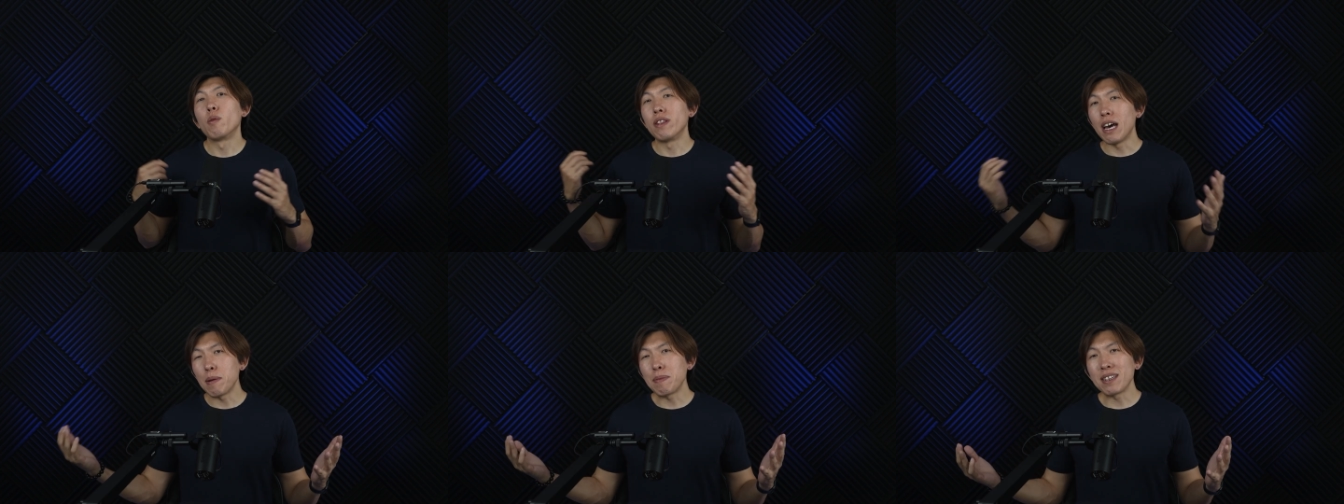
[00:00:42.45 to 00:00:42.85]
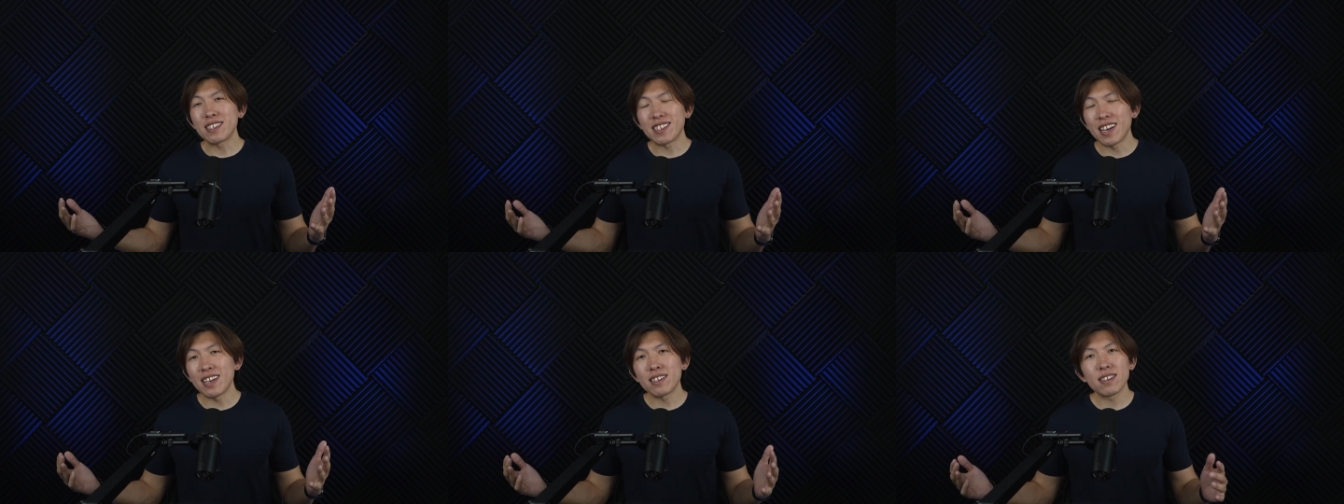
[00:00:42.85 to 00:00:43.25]
With that being
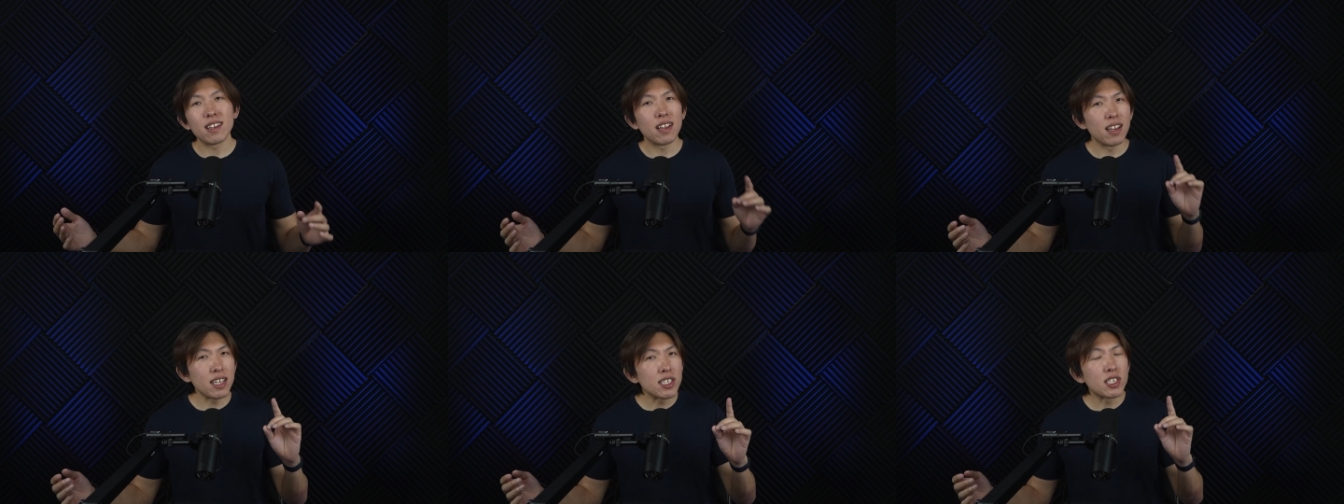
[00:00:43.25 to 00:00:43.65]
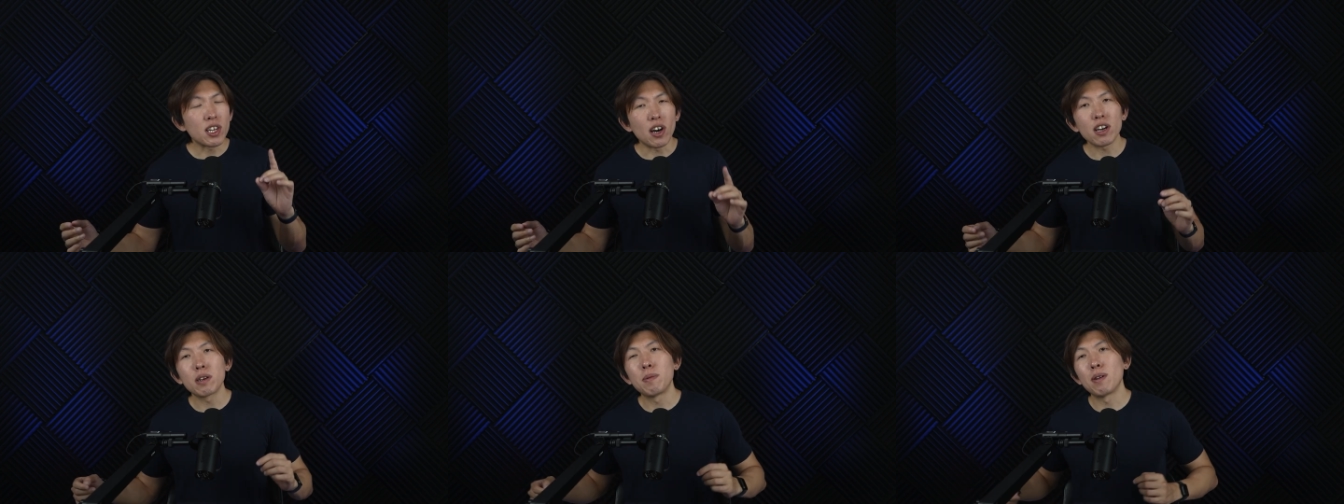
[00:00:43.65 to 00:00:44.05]
said, let's
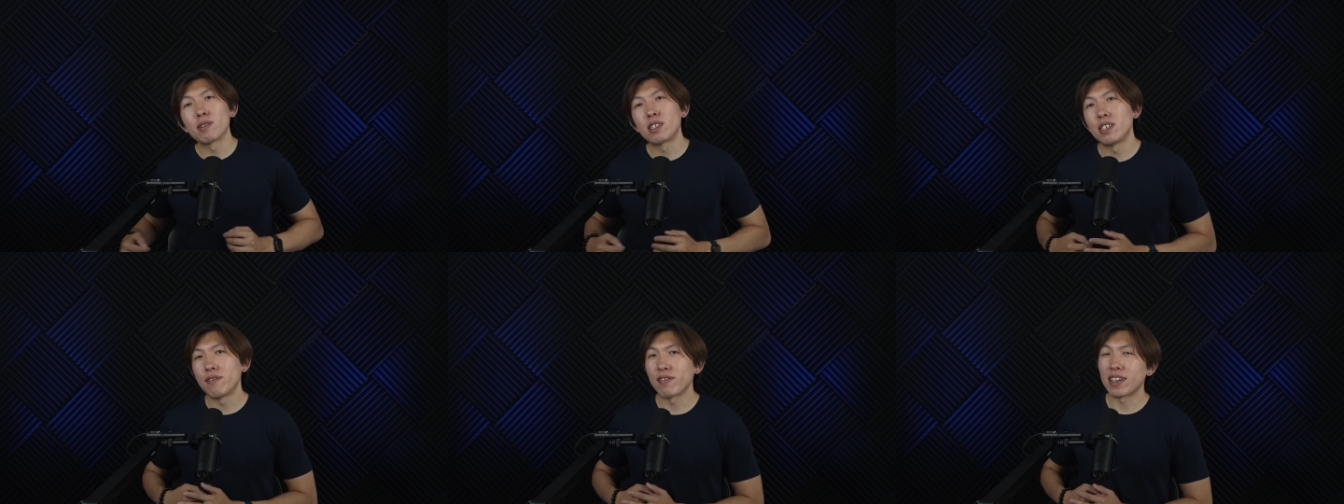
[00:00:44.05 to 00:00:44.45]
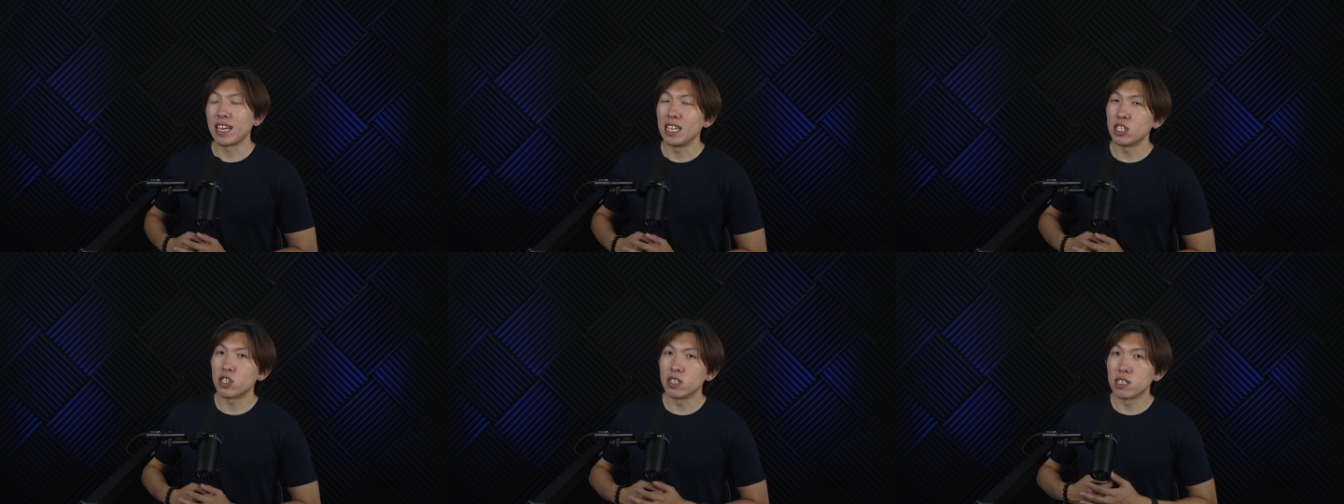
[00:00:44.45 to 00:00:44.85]
talk about
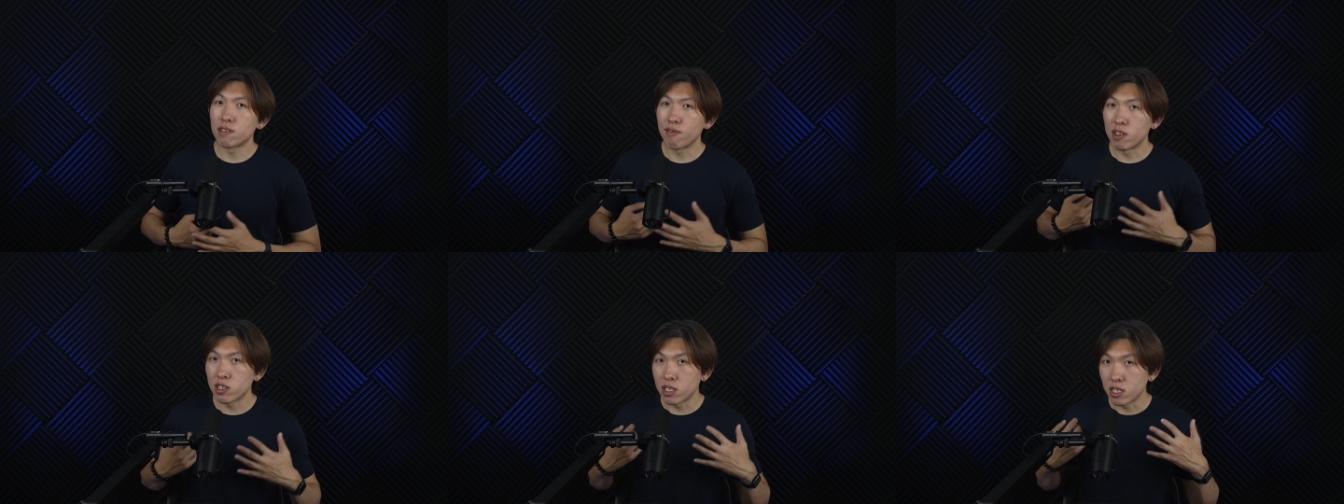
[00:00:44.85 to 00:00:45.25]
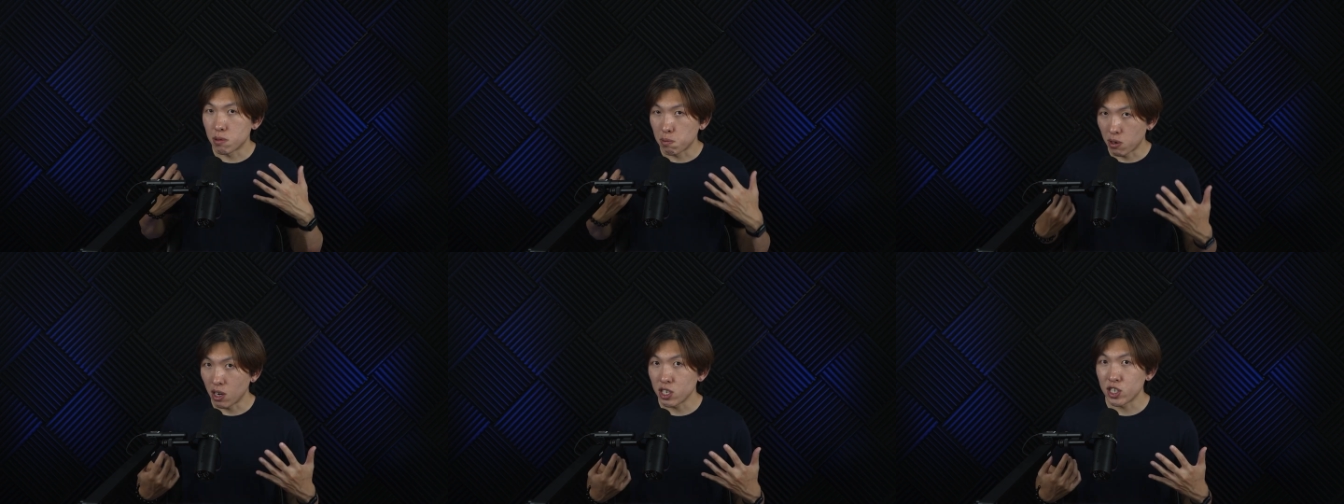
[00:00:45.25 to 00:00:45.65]
certifications versus
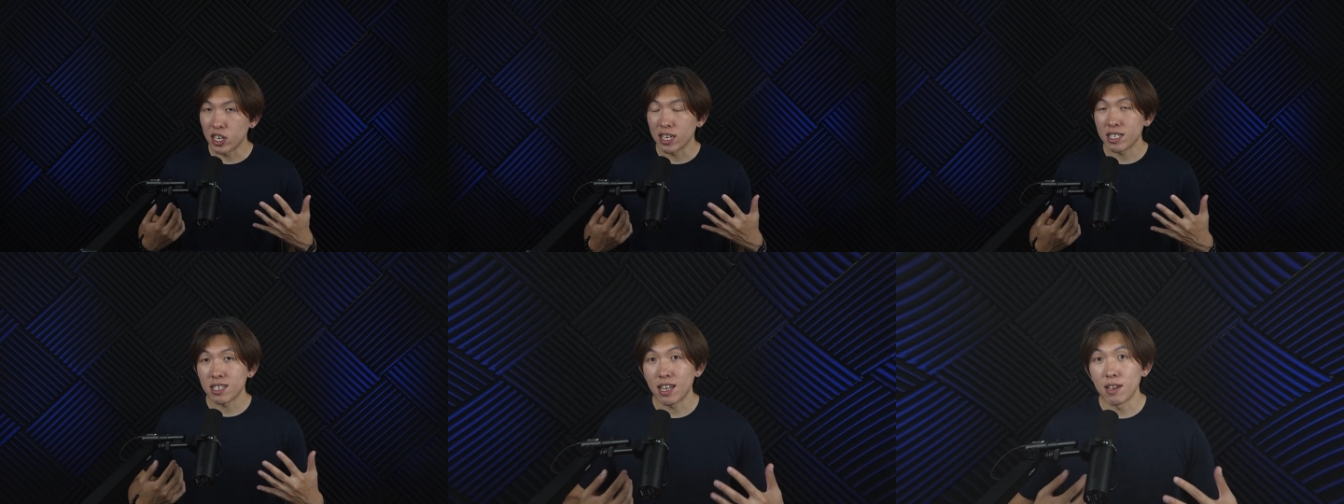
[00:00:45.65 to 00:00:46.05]
projects